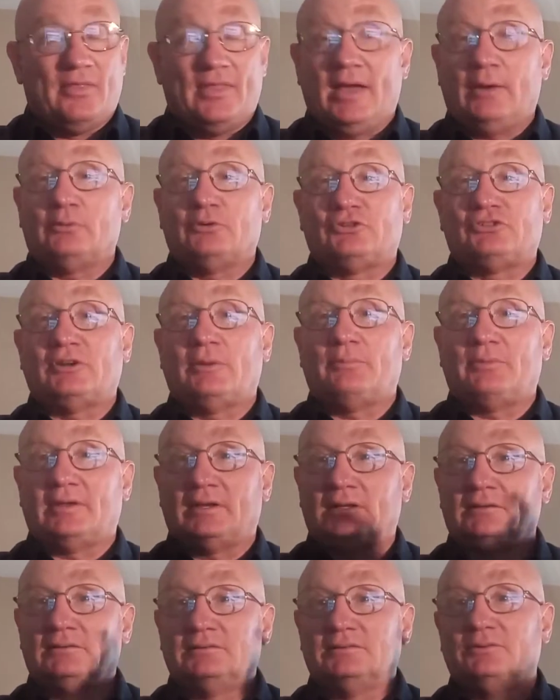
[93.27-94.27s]
That was
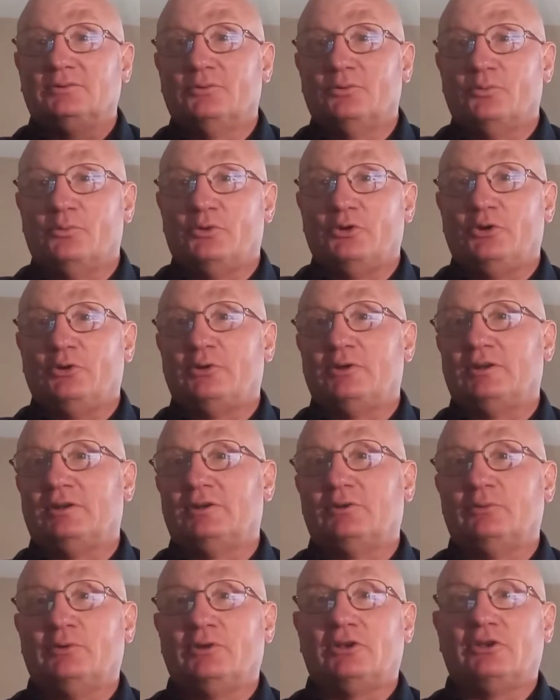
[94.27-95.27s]
something when you
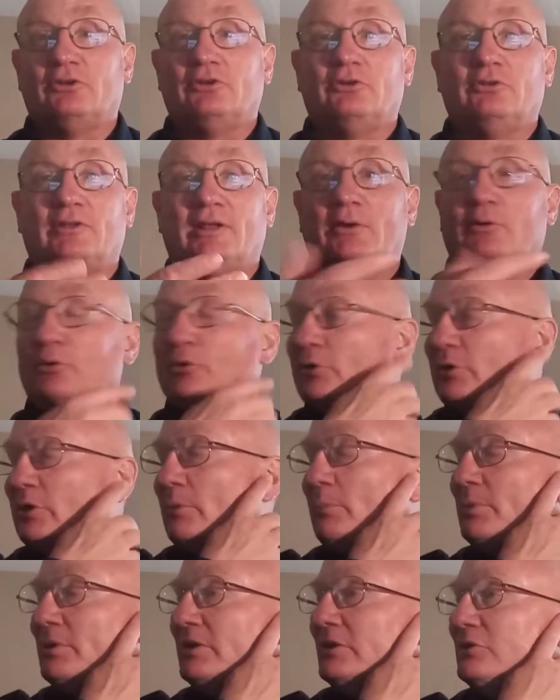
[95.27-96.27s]
can we can do that. When you
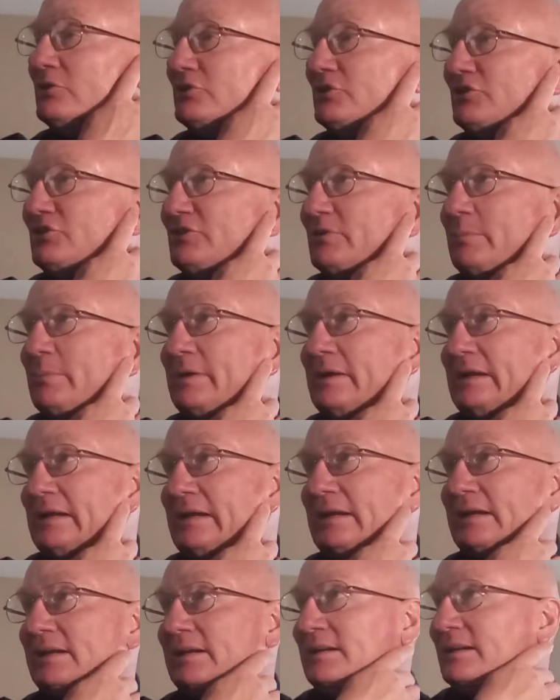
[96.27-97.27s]
can appeal to
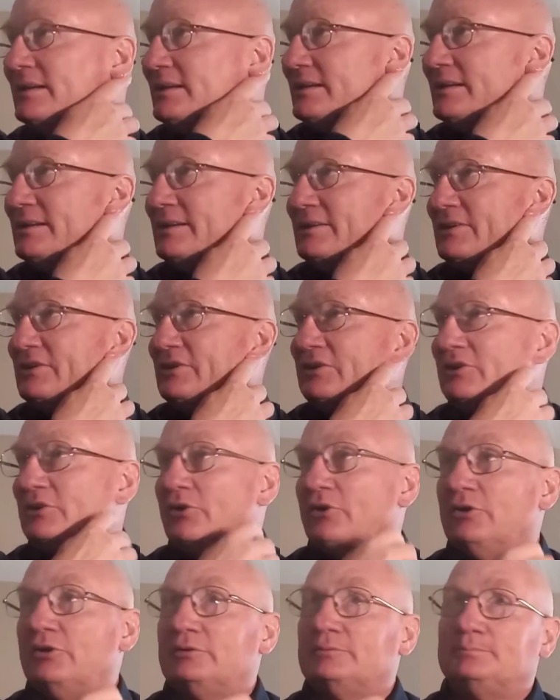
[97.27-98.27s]
somebody,
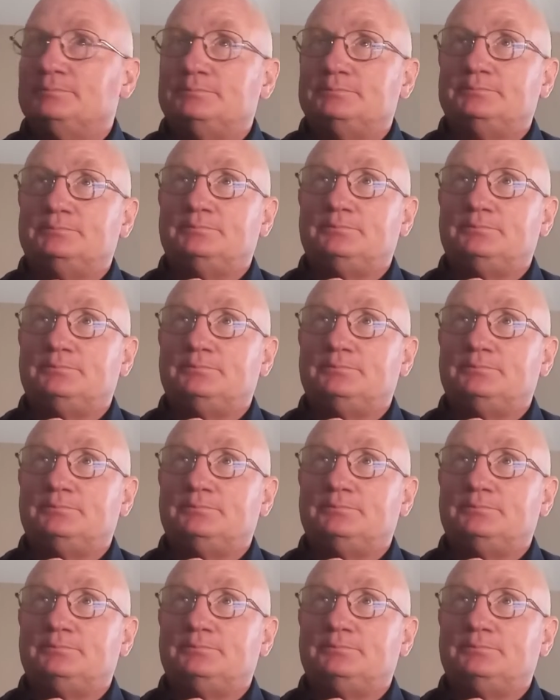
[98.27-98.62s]
or